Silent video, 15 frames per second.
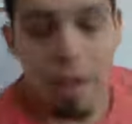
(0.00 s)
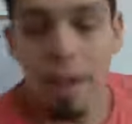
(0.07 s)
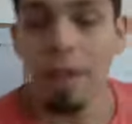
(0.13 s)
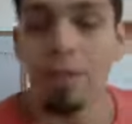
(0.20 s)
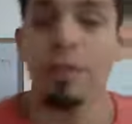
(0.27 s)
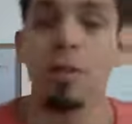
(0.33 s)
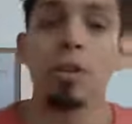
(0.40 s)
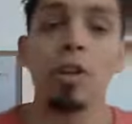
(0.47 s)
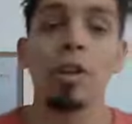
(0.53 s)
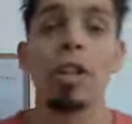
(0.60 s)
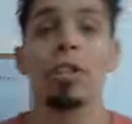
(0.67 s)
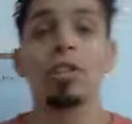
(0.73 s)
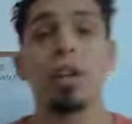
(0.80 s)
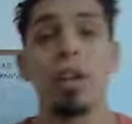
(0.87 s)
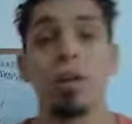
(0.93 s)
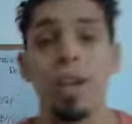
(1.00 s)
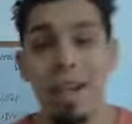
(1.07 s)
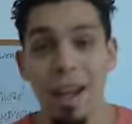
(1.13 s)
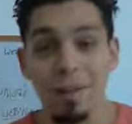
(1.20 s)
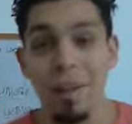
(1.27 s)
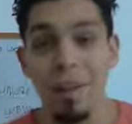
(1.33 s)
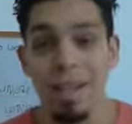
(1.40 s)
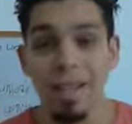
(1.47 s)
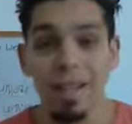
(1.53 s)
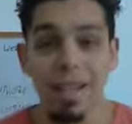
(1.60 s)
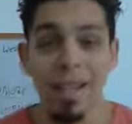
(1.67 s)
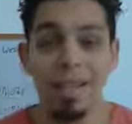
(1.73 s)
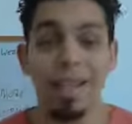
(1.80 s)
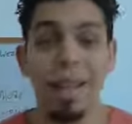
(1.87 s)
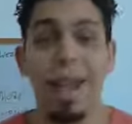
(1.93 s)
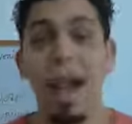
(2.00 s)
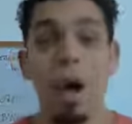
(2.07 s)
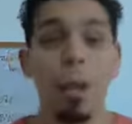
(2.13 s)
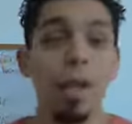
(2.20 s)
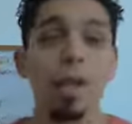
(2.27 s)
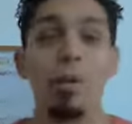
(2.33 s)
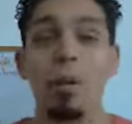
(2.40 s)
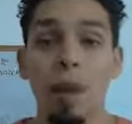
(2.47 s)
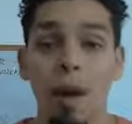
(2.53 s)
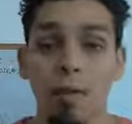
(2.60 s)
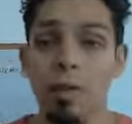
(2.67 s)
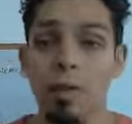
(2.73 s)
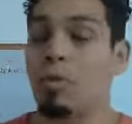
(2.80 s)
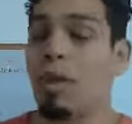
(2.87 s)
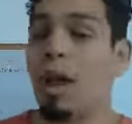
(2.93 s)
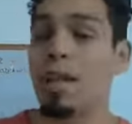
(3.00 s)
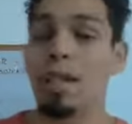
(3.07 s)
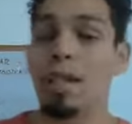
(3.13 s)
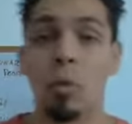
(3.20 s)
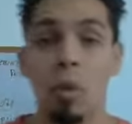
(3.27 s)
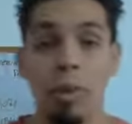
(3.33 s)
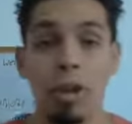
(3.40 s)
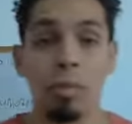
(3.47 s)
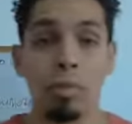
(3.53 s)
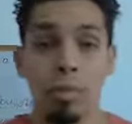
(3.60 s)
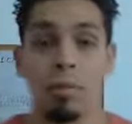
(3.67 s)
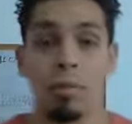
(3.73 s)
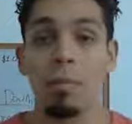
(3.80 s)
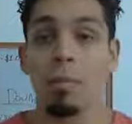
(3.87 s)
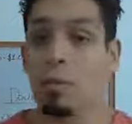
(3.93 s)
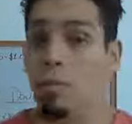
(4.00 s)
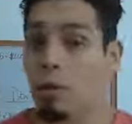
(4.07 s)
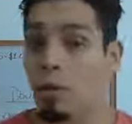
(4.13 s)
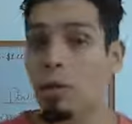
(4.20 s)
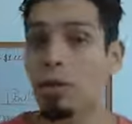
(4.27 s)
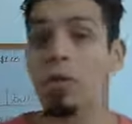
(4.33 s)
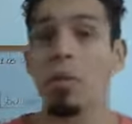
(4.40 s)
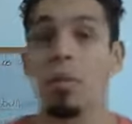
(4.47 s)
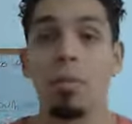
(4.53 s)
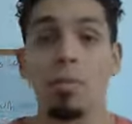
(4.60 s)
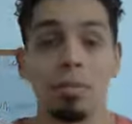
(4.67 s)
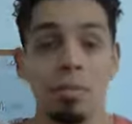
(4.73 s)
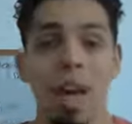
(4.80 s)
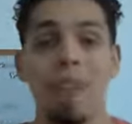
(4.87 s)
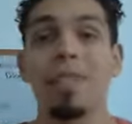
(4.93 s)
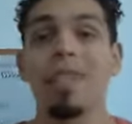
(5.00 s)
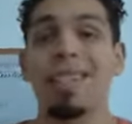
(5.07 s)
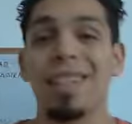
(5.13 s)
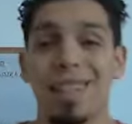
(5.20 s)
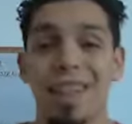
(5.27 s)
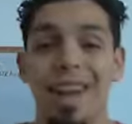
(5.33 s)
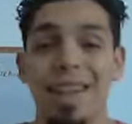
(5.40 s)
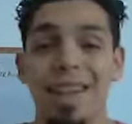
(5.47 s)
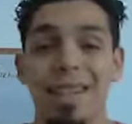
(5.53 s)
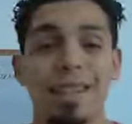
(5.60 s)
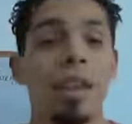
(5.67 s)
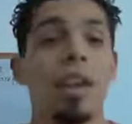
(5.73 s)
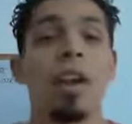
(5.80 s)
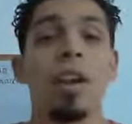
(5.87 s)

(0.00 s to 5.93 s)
if you're looking to generate never-ending leads and how we go about this process with our personal private clients,